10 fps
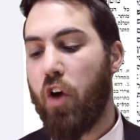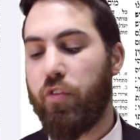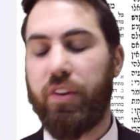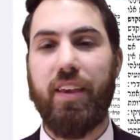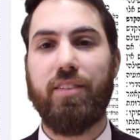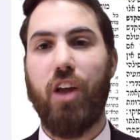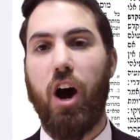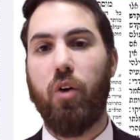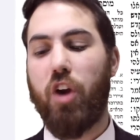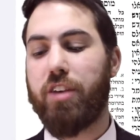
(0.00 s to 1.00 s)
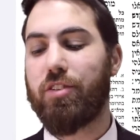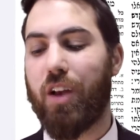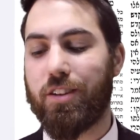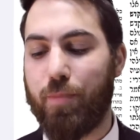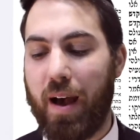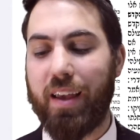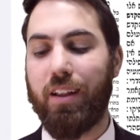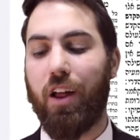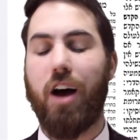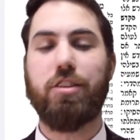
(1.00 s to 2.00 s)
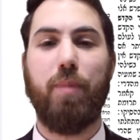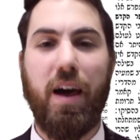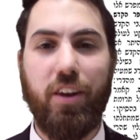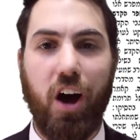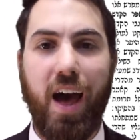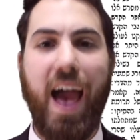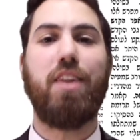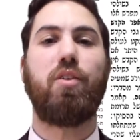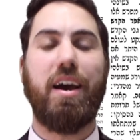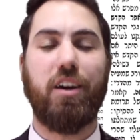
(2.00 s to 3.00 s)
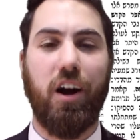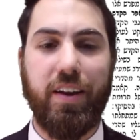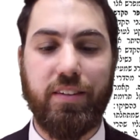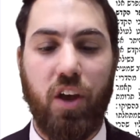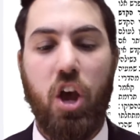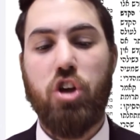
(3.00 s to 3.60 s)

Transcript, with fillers: Rav Yudah says, no. Nosar is also B'Achila, also B'Hana, and you get karis.